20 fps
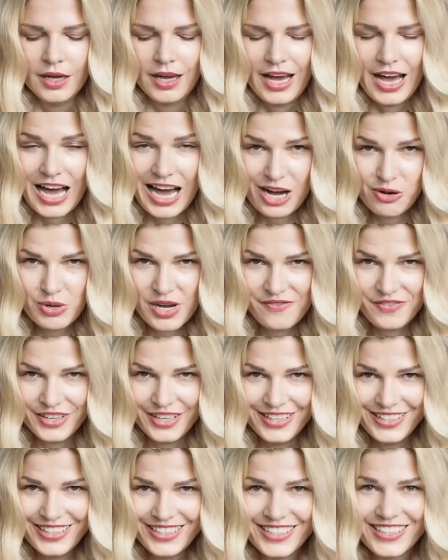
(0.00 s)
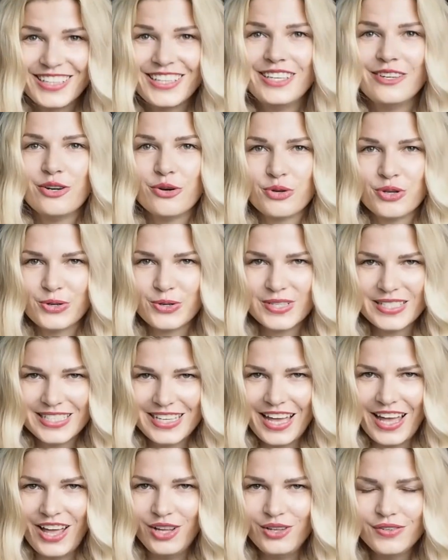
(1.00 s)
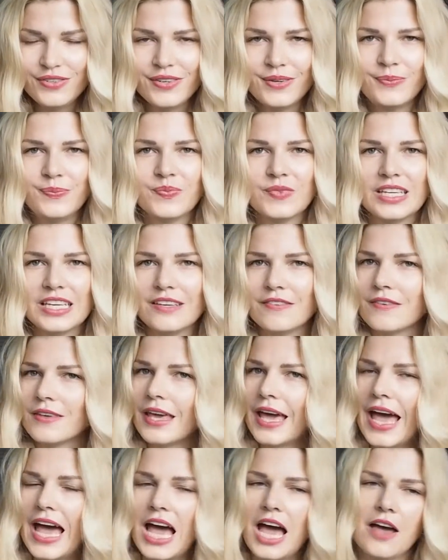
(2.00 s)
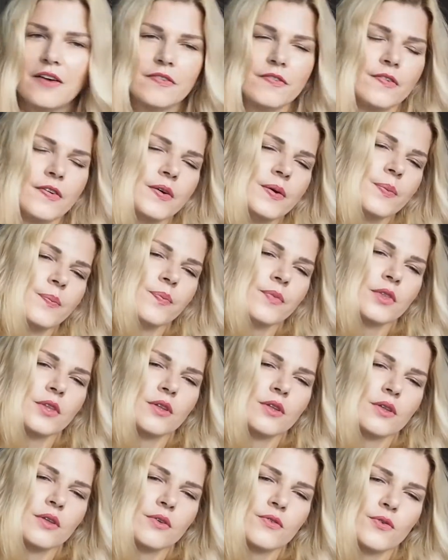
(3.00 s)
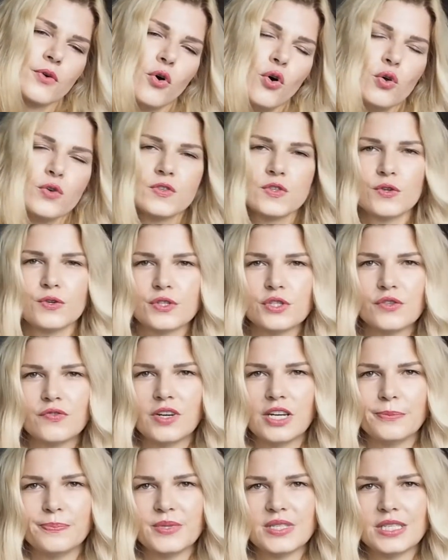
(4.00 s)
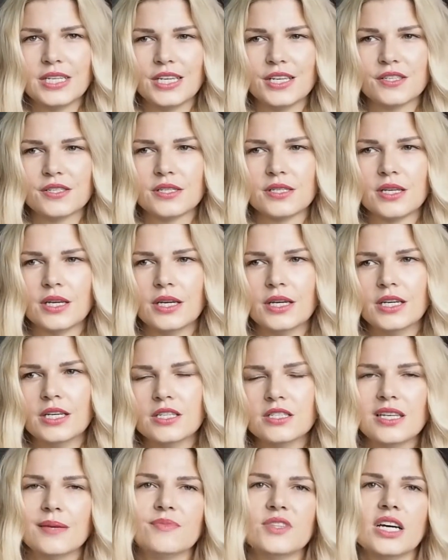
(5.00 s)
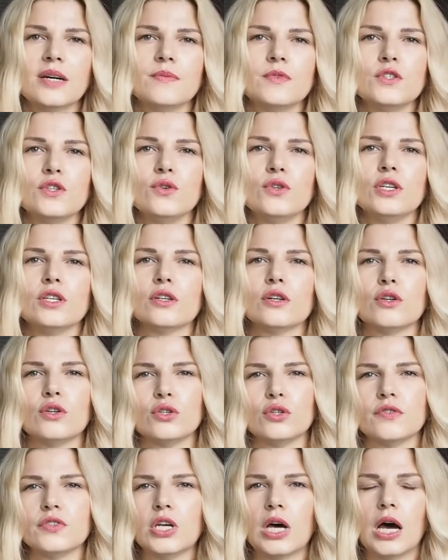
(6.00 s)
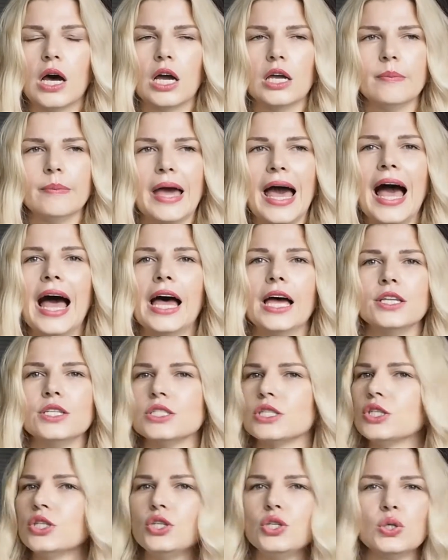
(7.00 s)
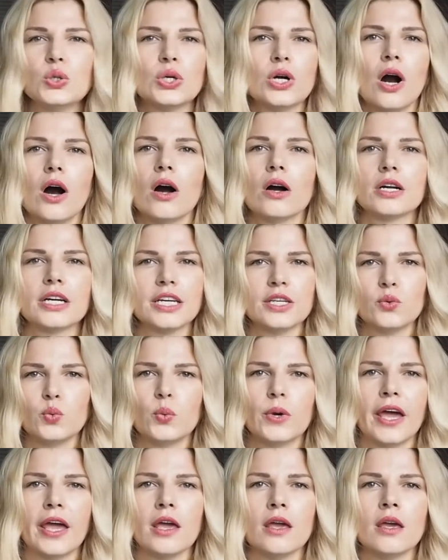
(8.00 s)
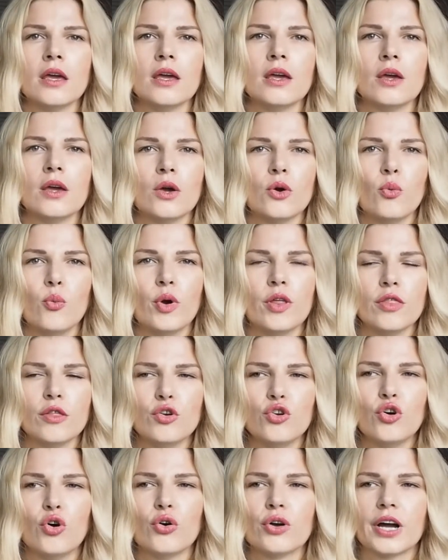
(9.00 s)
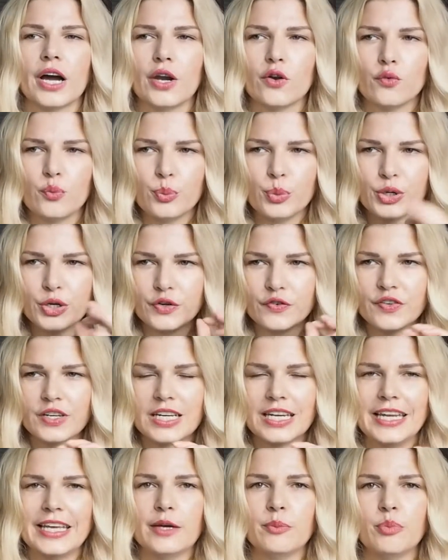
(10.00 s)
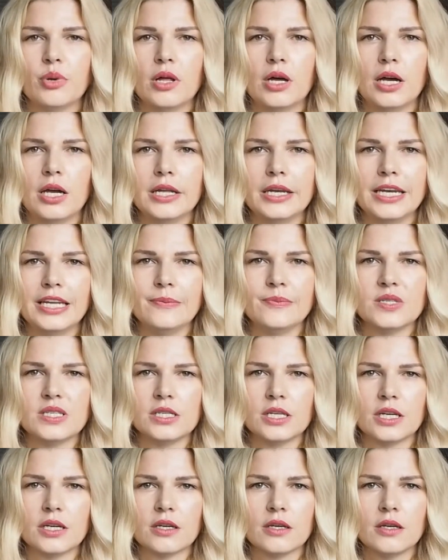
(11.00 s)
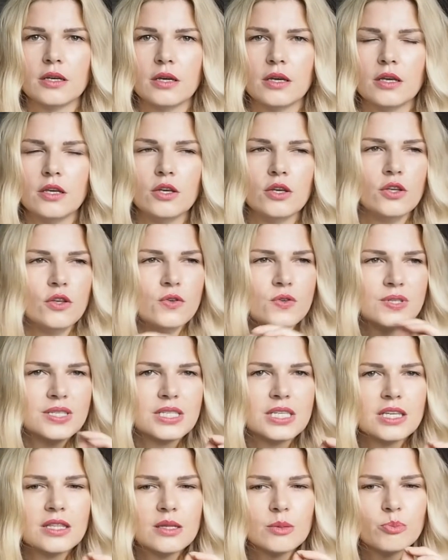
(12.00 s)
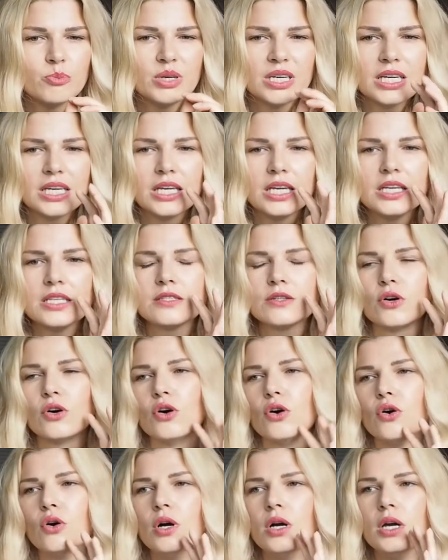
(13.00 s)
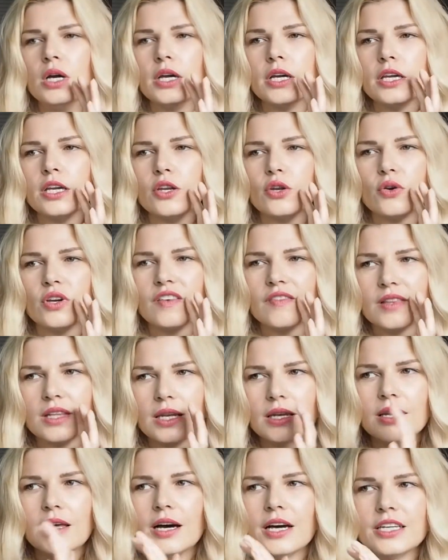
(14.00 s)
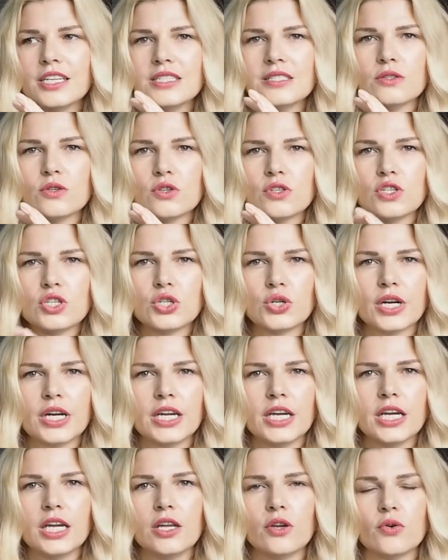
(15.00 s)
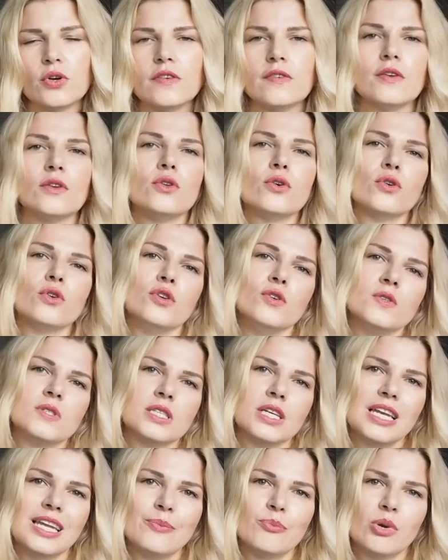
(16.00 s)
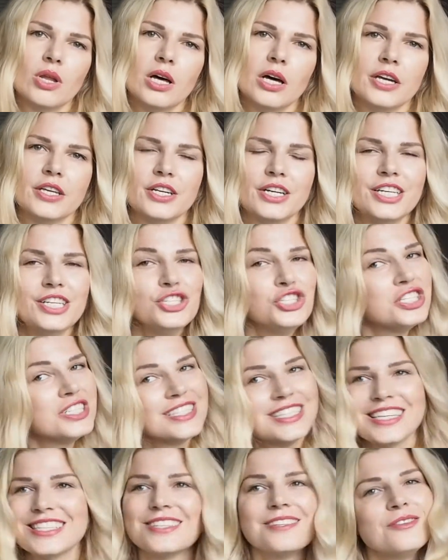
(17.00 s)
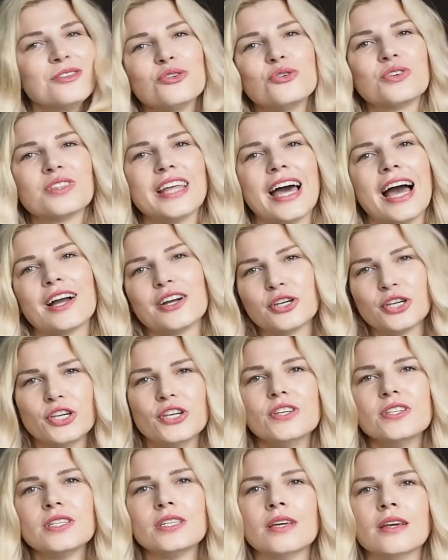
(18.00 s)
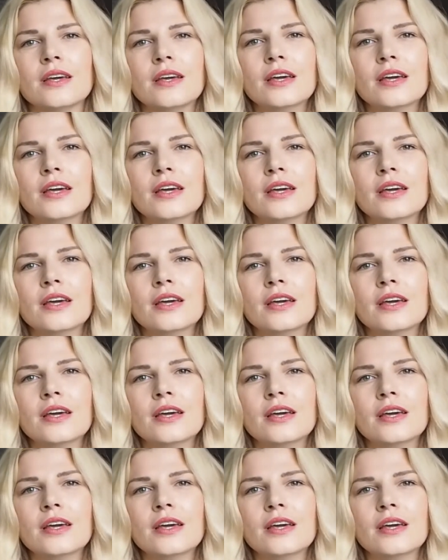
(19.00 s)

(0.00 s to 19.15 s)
However, you know yourself, if you have all sorts of lipsticks, sometimes you need a lot of time and you can't get away with not kind of perfectly applied lipstick. You see the bits, or you know, if the line is not straight, or if you don't use the lip liner, it just doesn't look that good.